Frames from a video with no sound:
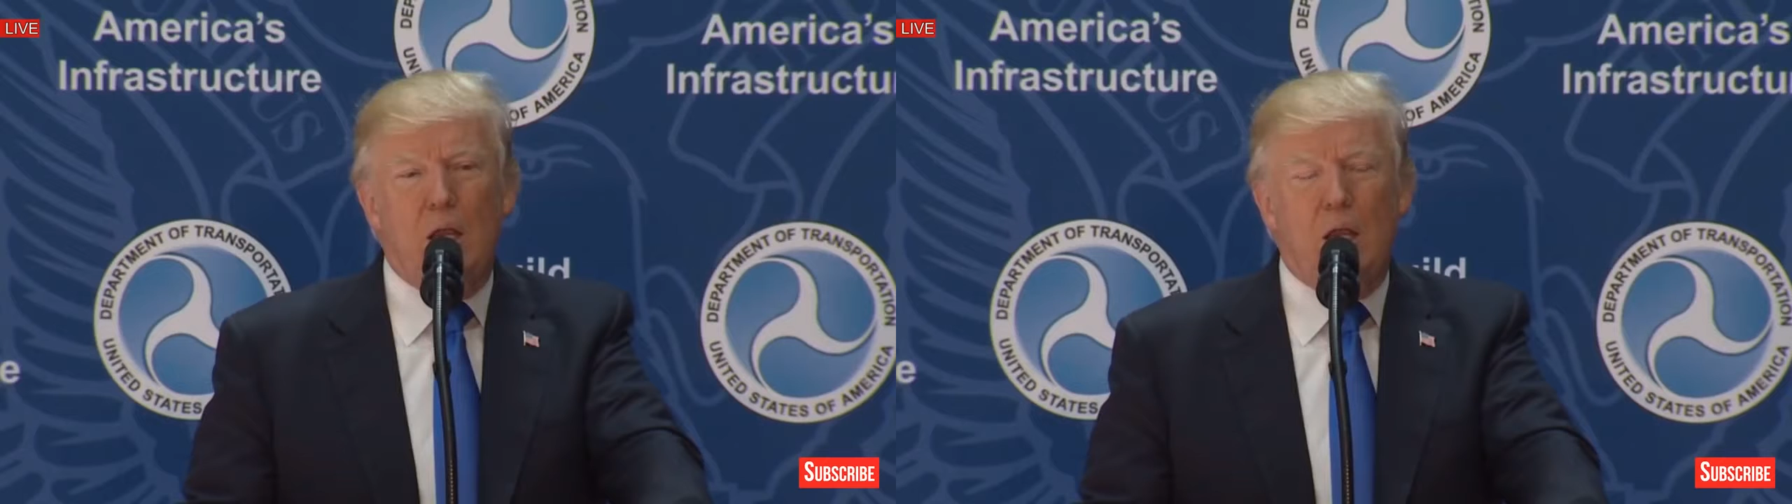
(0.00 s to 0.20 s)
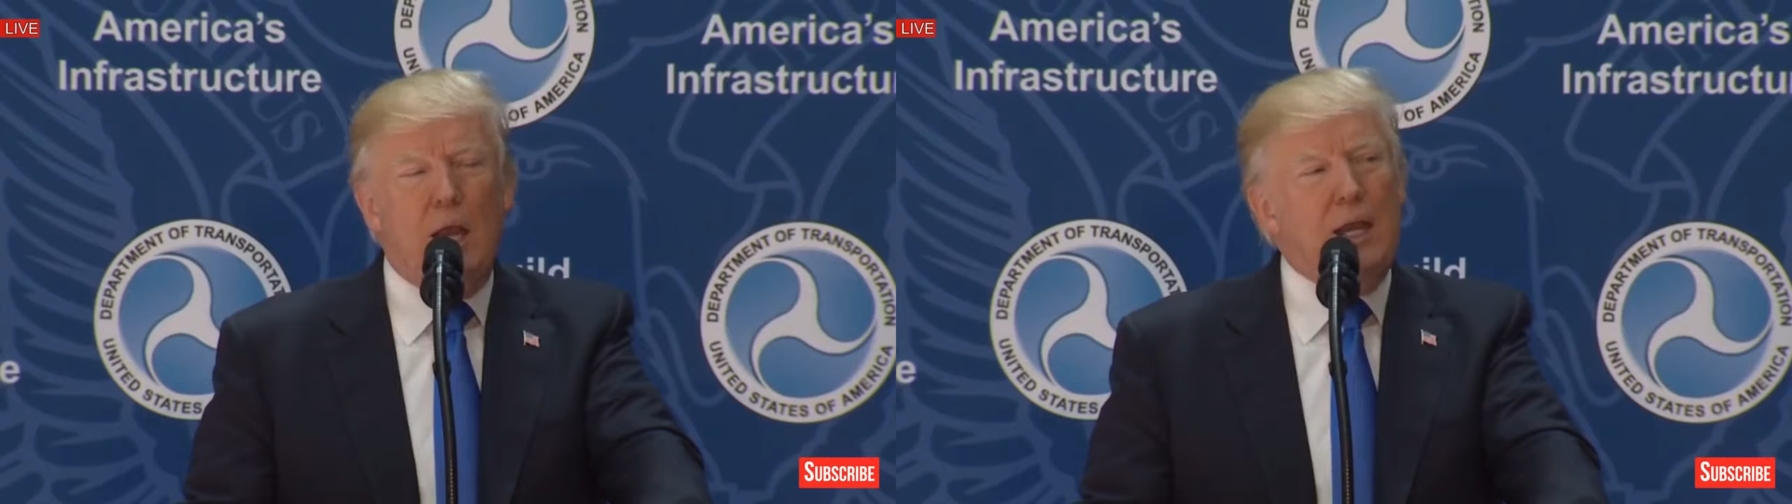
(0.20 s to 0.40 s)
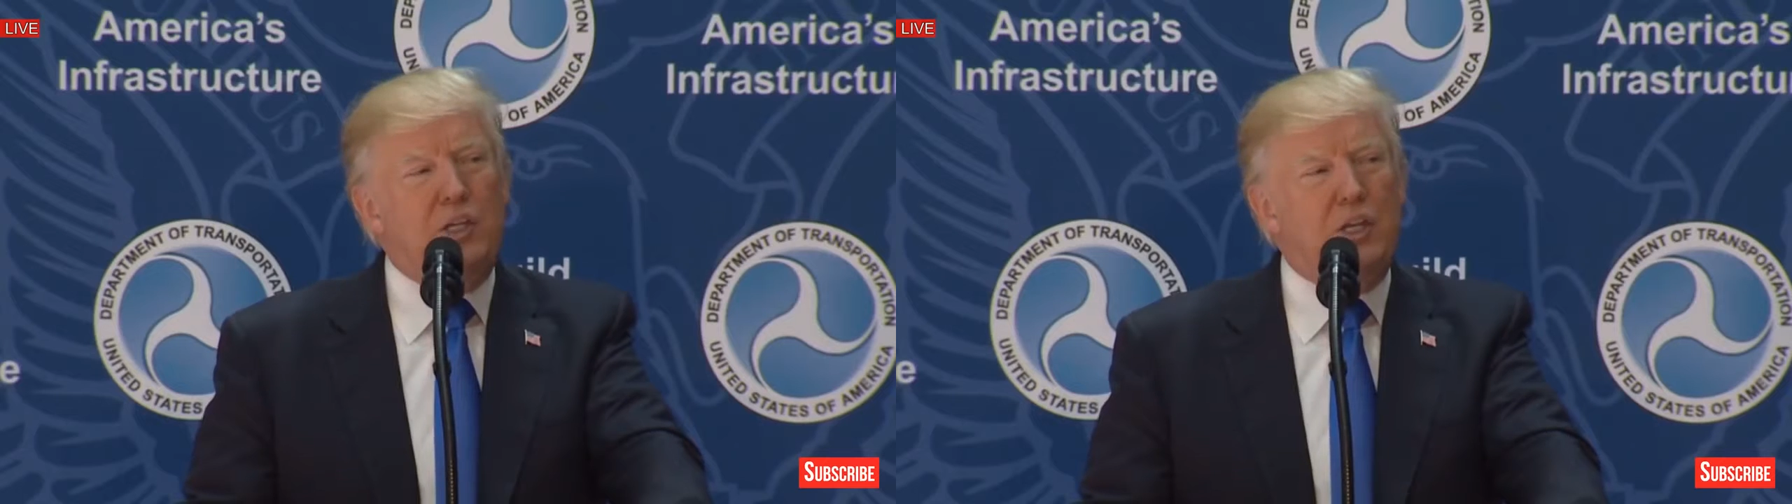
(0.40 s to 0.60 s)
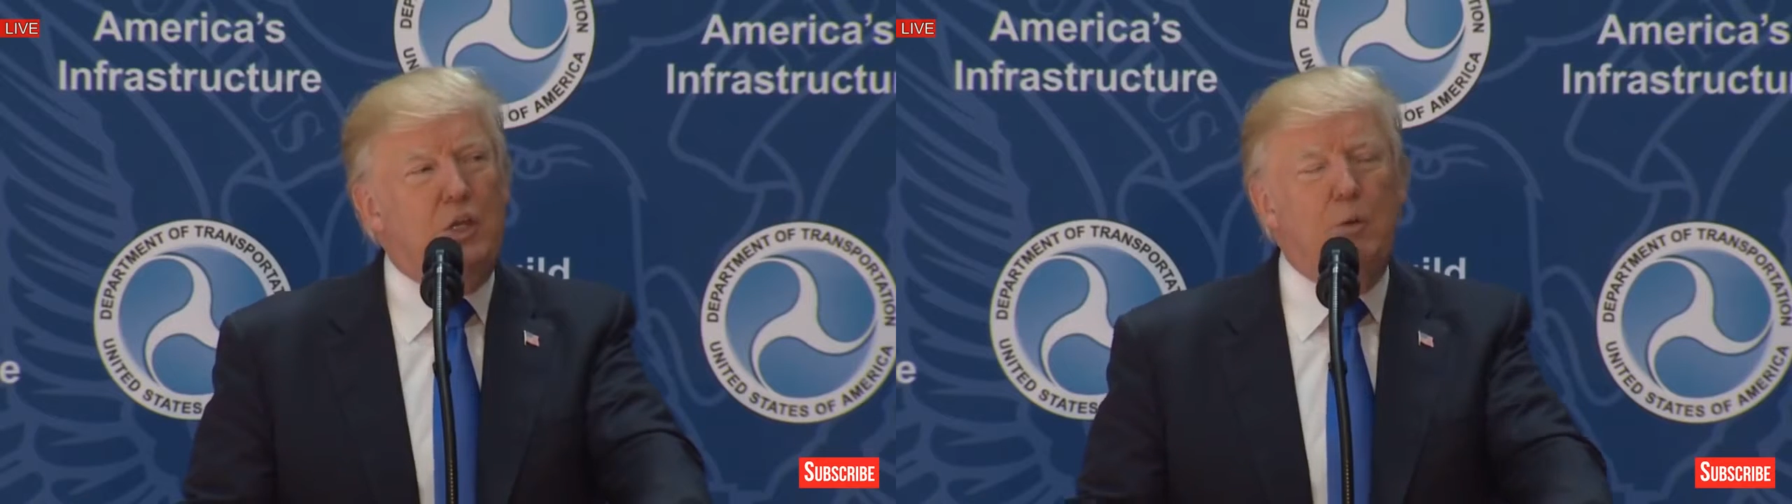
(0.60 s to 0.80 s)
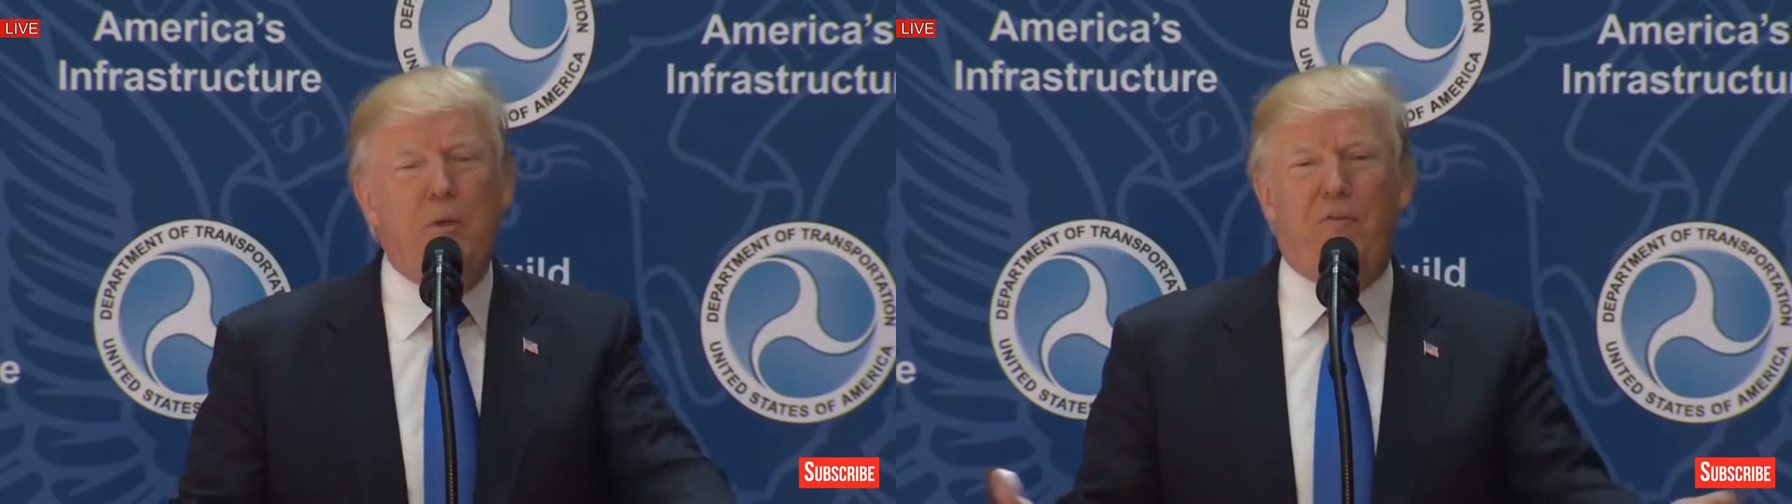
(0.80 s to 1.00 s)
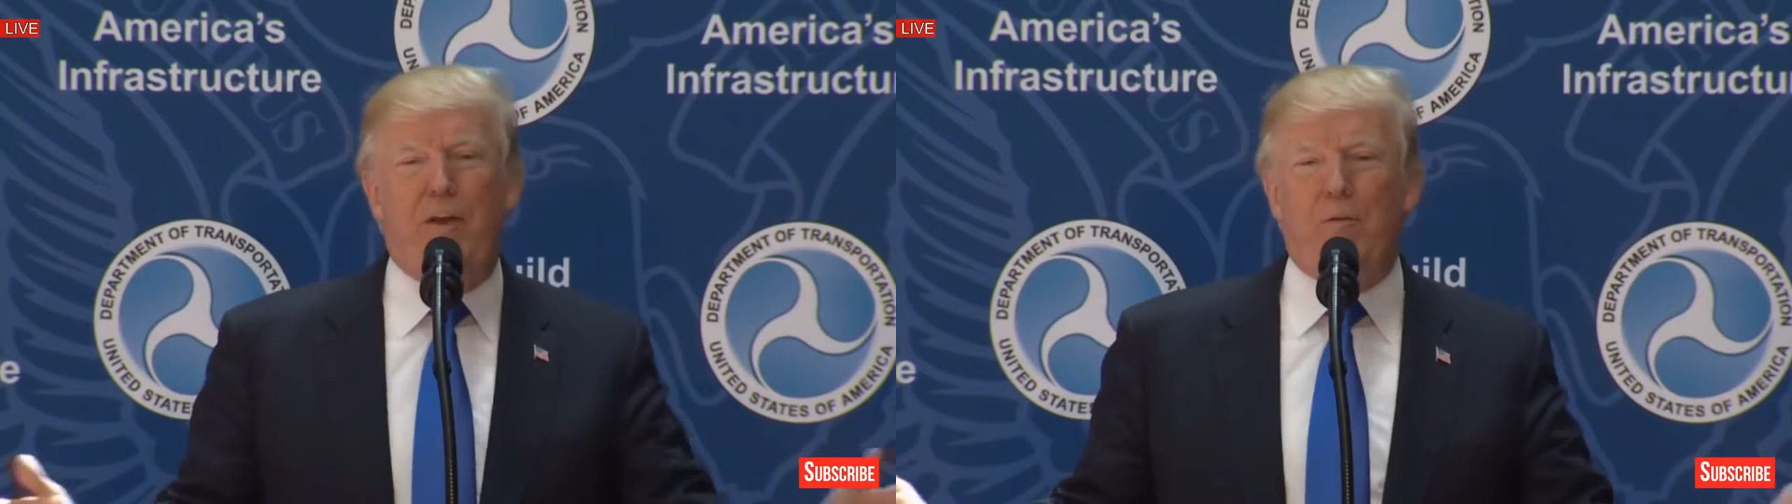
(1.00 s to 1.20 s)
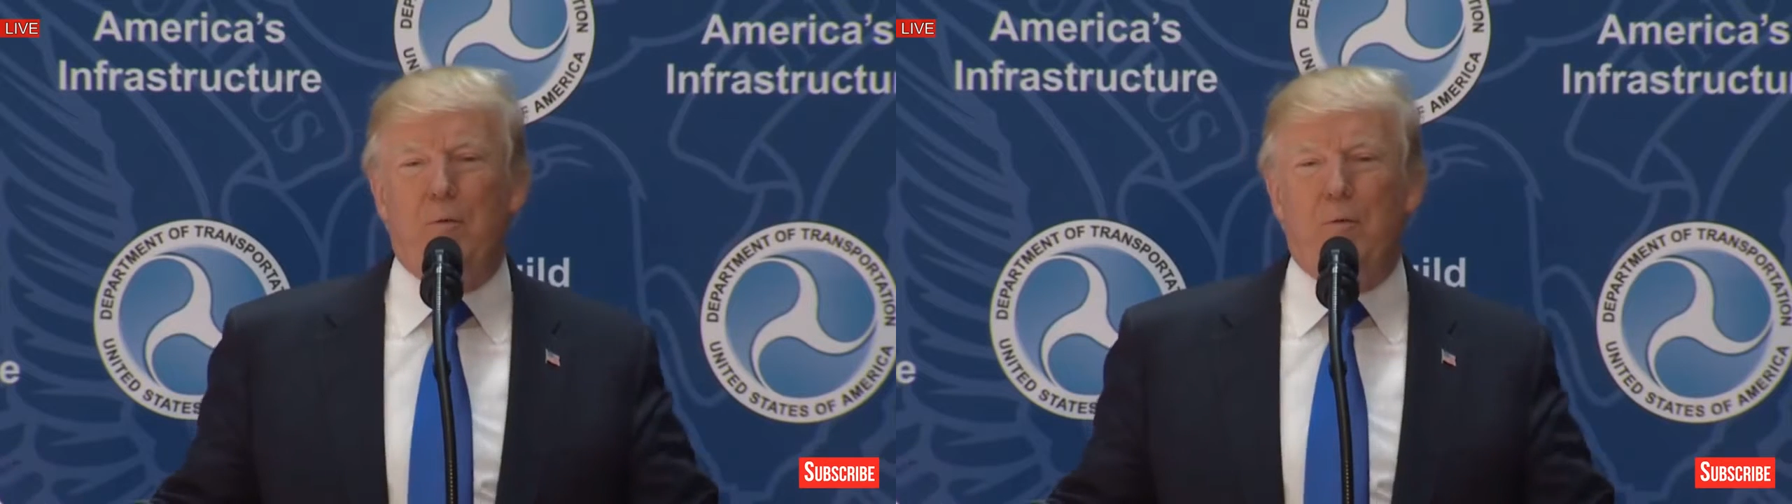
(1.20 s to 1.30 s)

And I said, do me a favor,